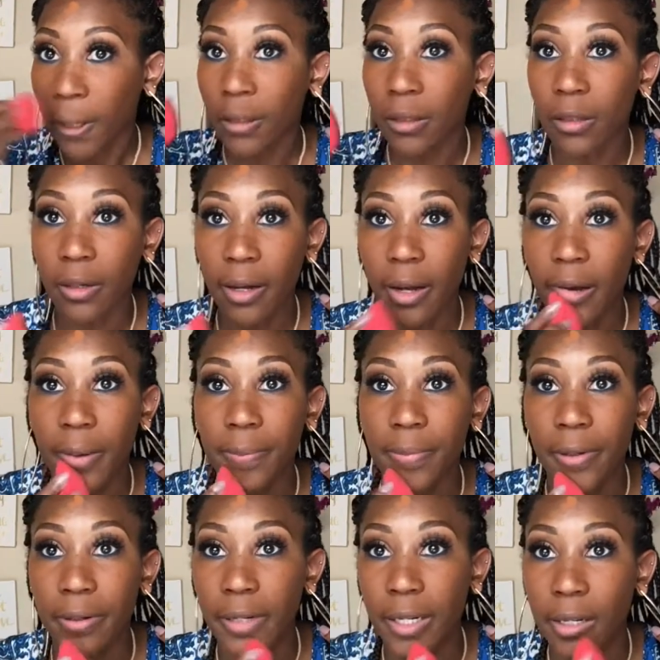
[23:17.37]
Look how
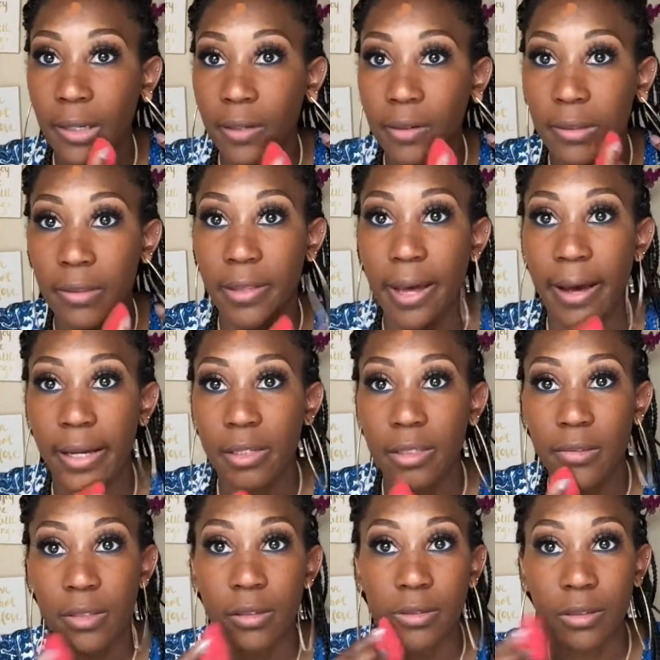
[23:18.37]
pretty that
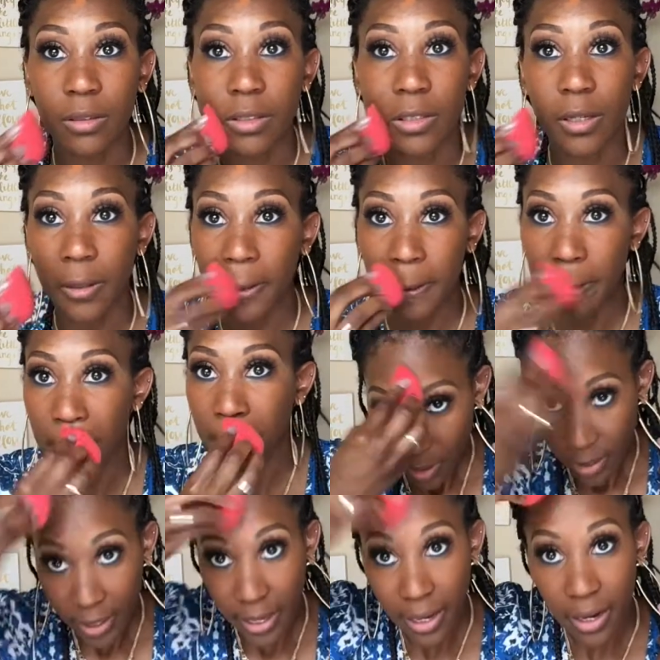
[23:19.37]
looks.
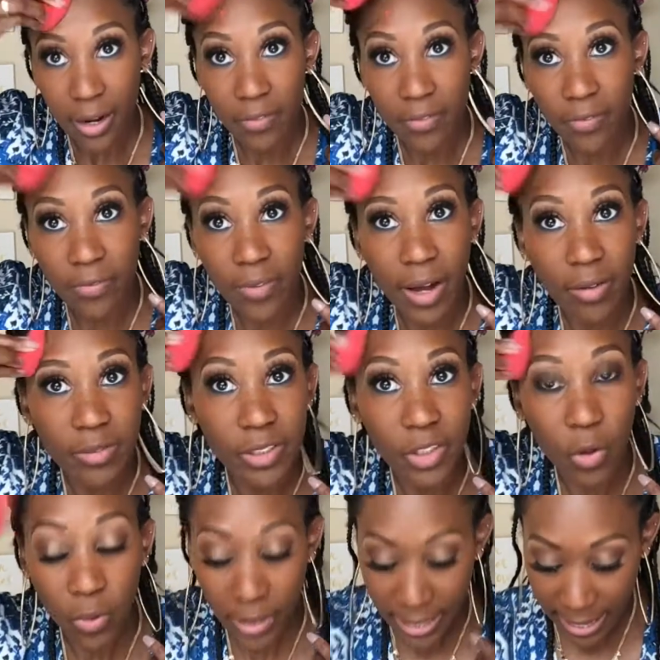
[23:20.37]
Again, if I was
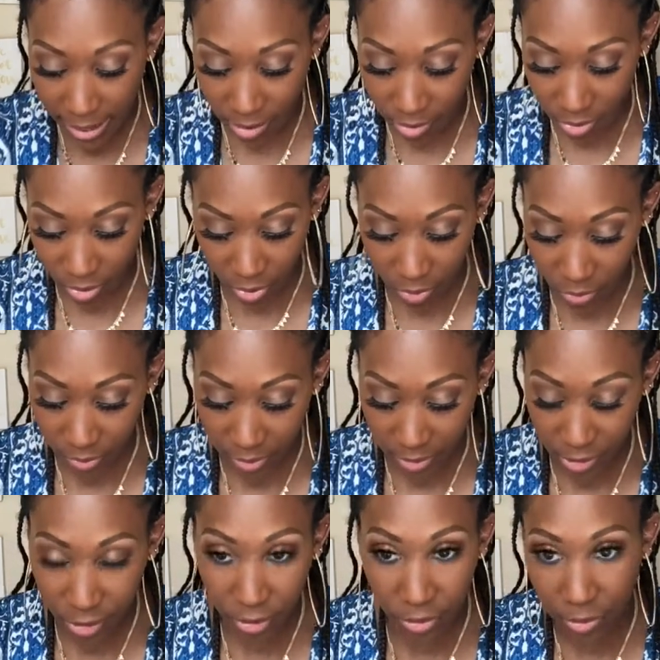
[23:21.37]
going out or going
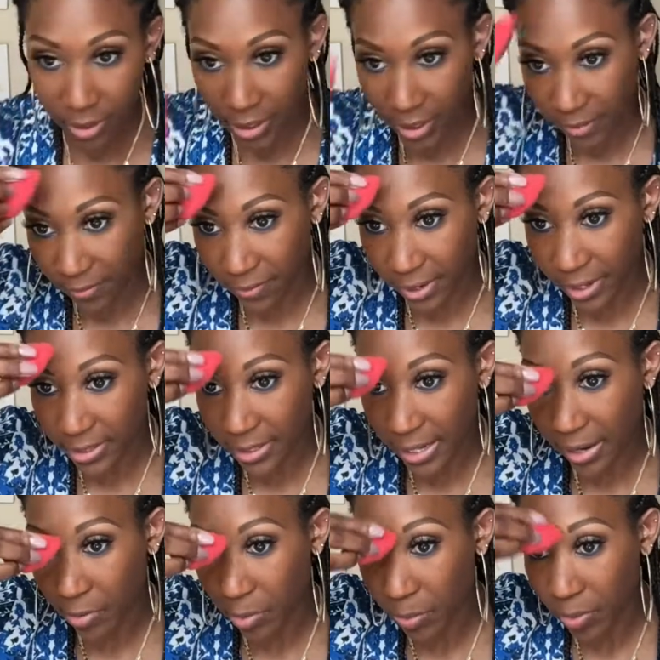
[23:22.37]
to an event,
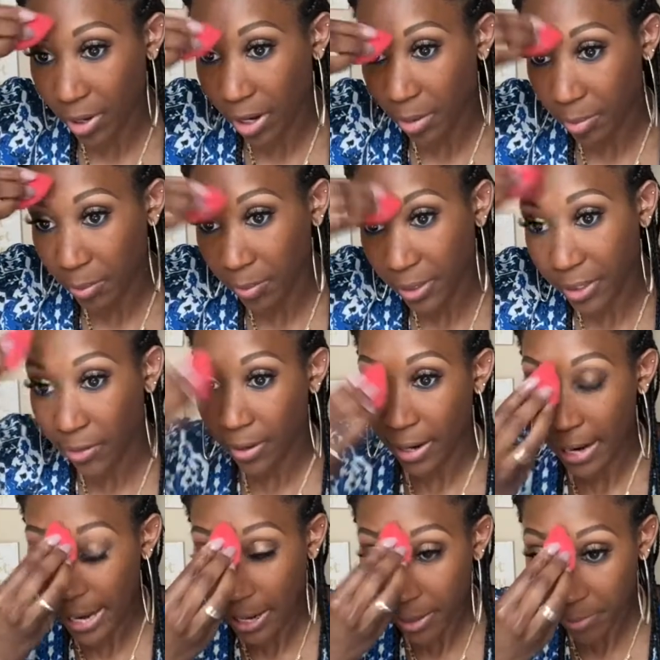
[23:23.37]
I would probably
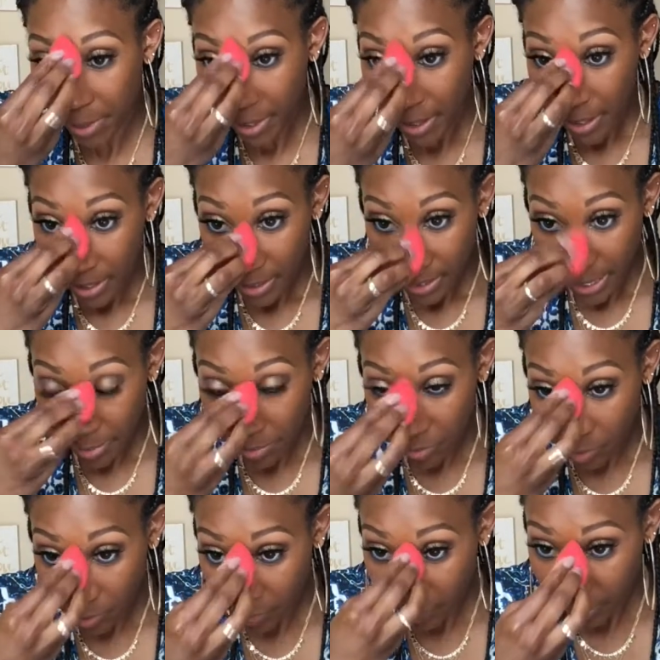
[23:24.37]
grab that
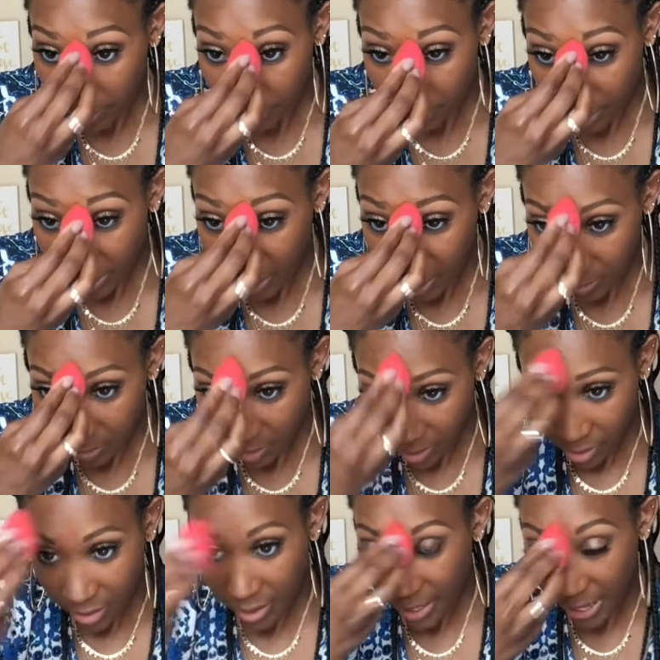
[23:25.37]
Morphe brush, but
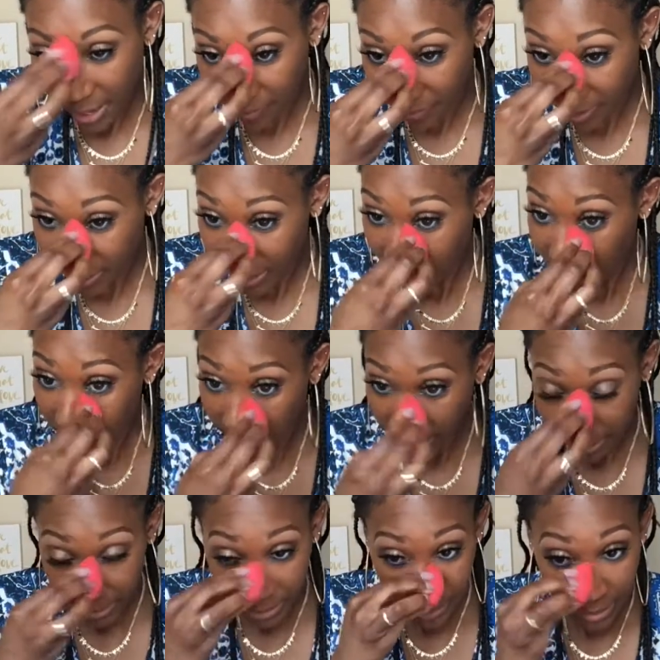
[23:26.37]
on an everyday
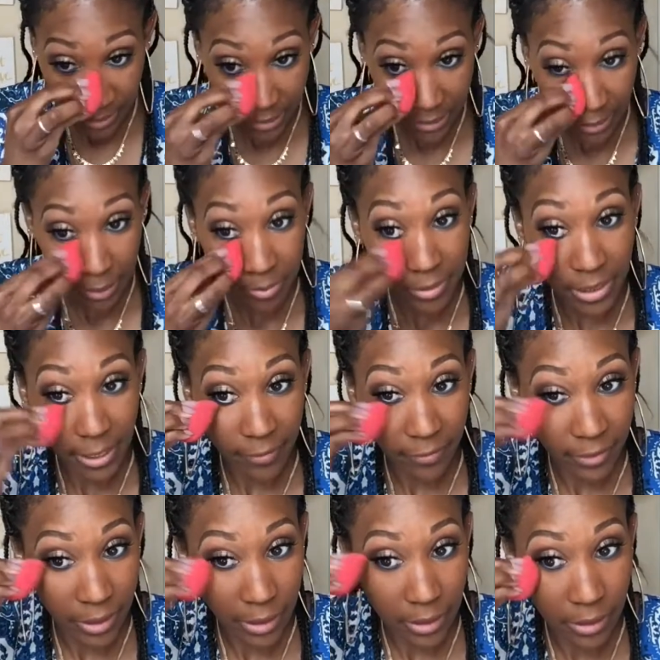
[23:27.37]
basis, I'm
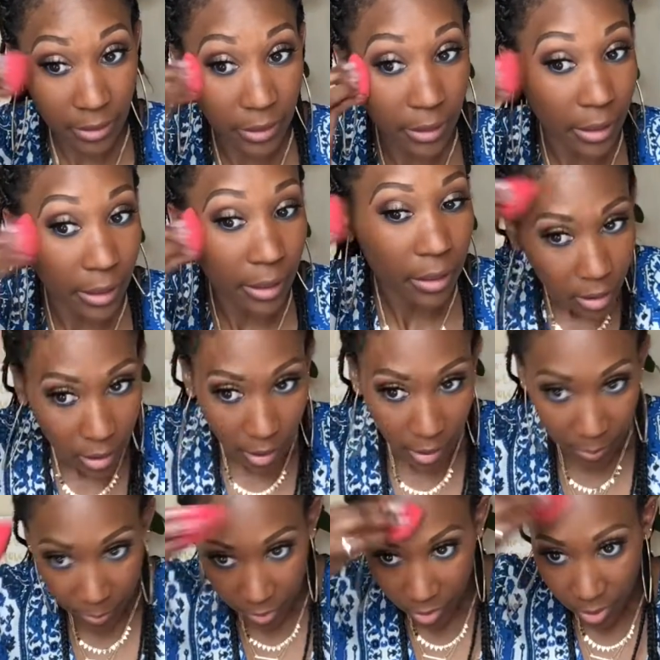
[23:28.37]
definitely a
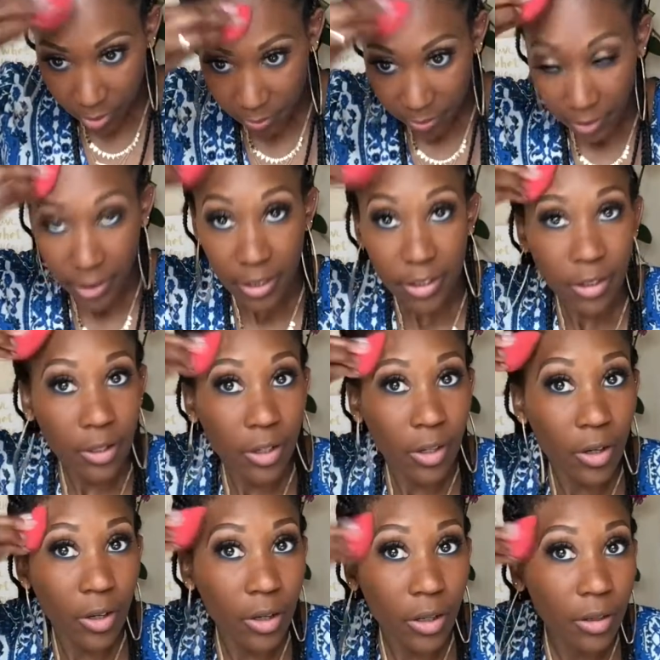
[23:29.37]
beauty blender
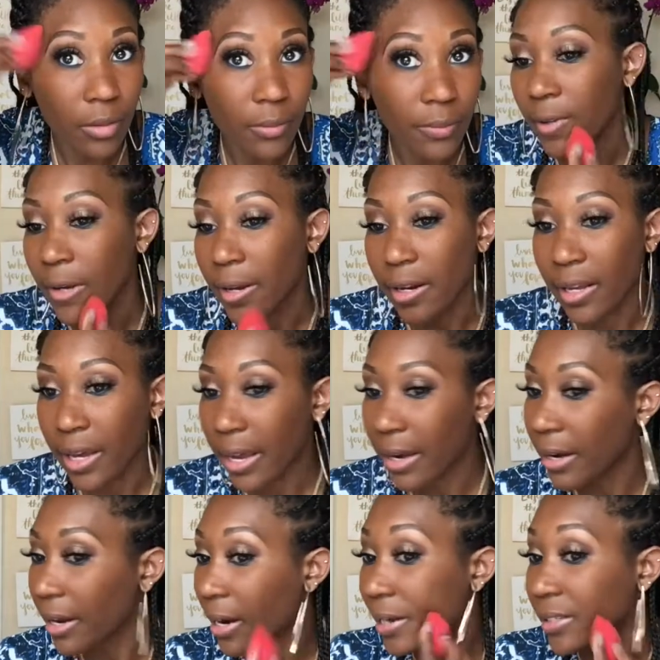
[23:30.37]
girl. And again,
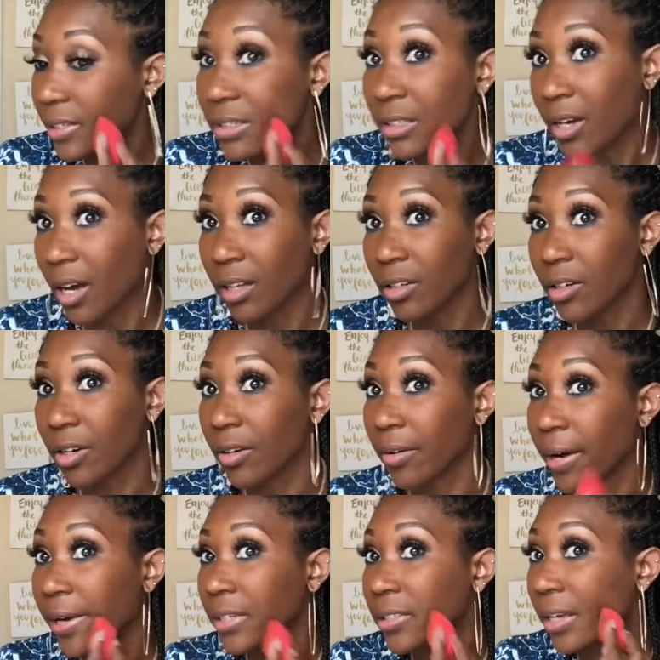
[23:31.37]
and I didn't color
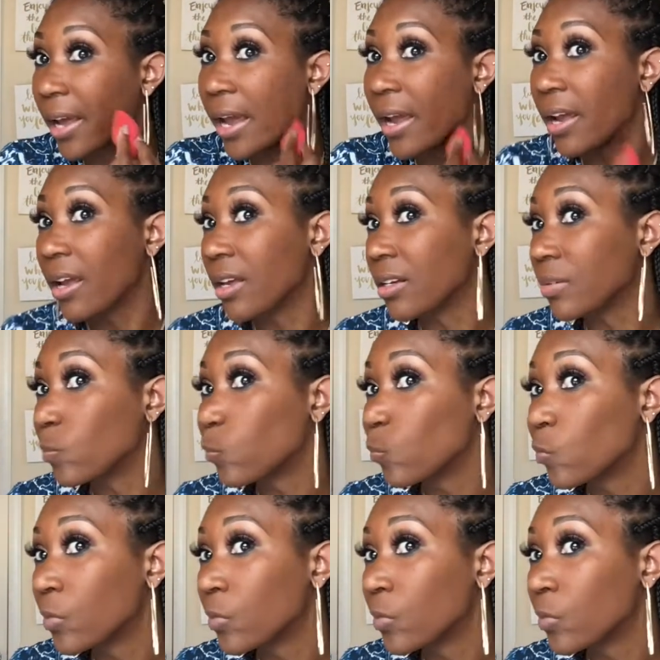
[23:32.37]
correct, and